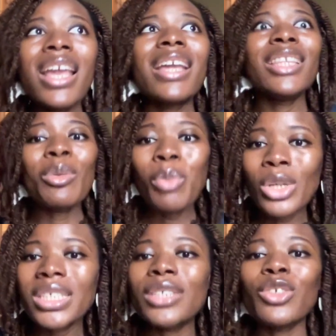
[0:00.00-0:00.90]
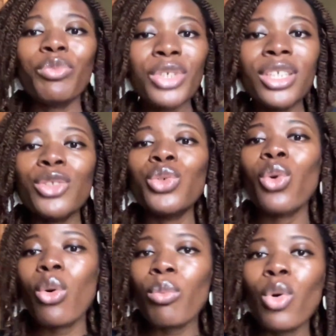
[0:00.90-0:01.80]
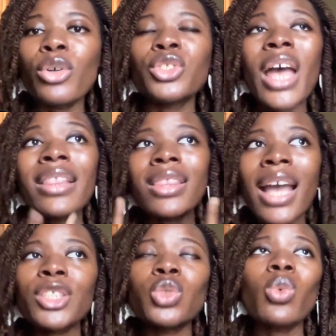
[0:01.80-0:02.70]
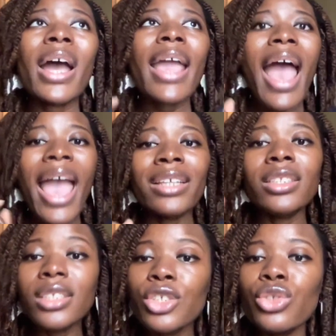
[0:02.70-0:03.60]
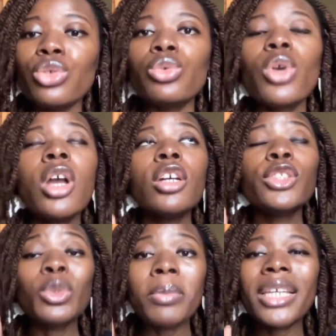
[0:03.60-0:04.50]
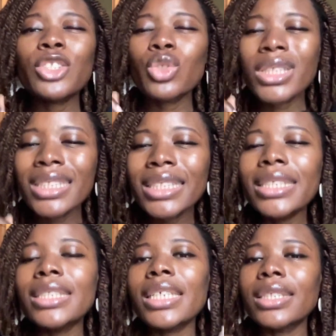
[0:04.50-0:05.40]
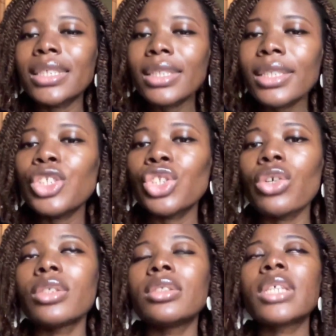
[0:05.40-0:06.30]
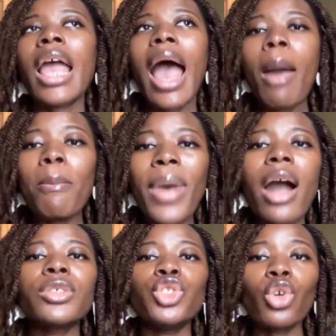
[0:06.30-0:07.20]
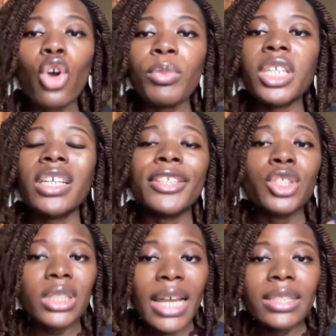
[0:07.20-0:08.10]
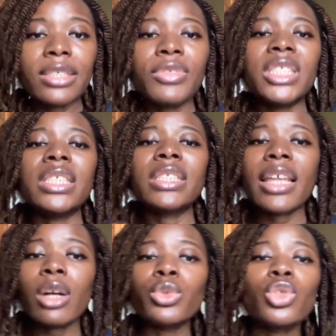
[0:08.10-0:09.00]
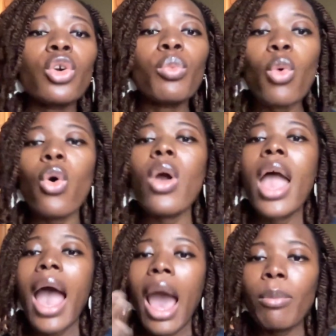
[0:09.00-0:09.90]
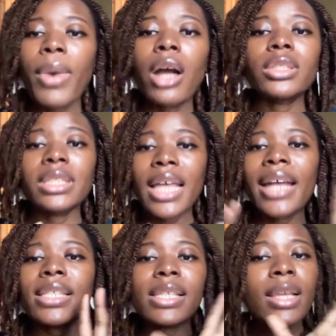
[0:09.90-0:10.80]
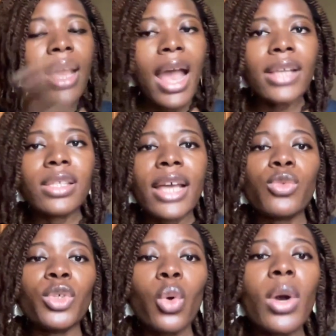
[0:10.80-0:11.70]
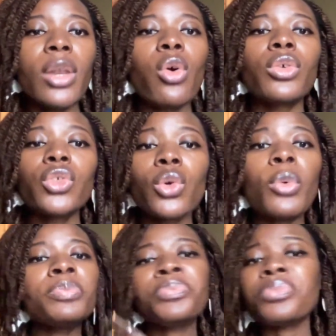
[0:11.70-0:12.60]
the importance of bringing you on board. And that's why I need you to make strategic decisions about your communications activities. And I will talk more about that as we go along. So